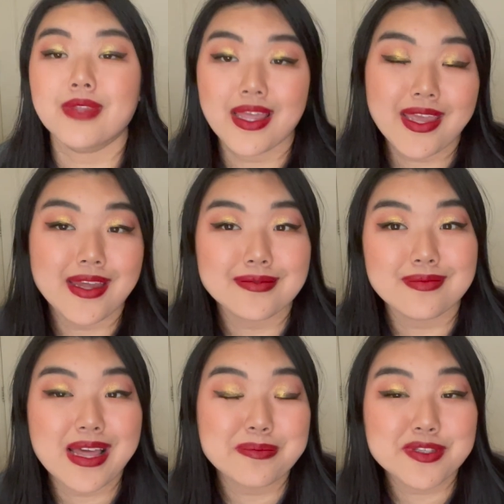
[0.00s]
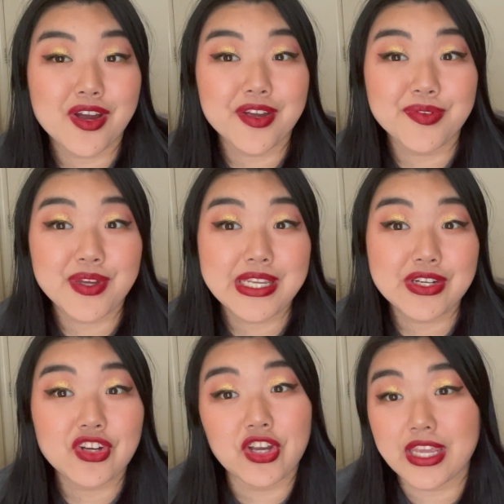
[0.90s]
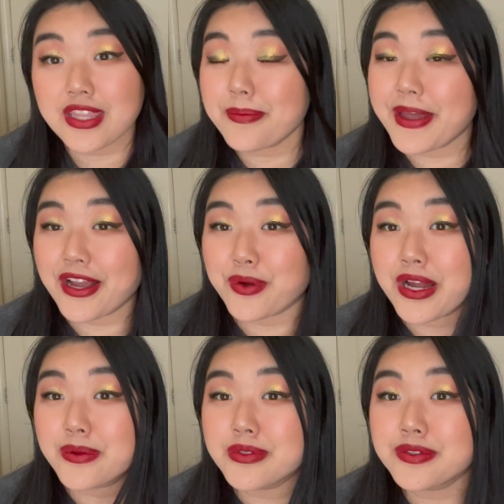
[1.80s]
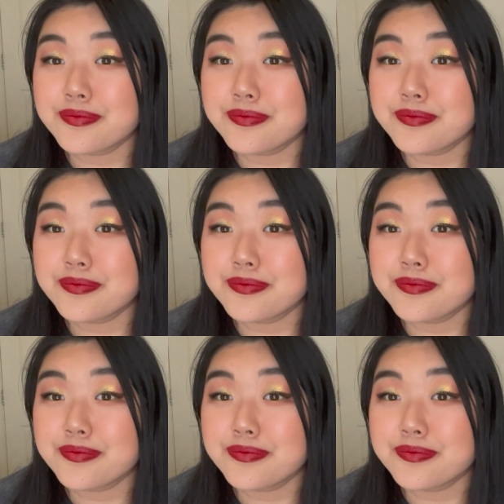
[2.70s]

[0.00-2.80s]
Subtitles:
Again, I'm sorry if you can hear cooking in the background.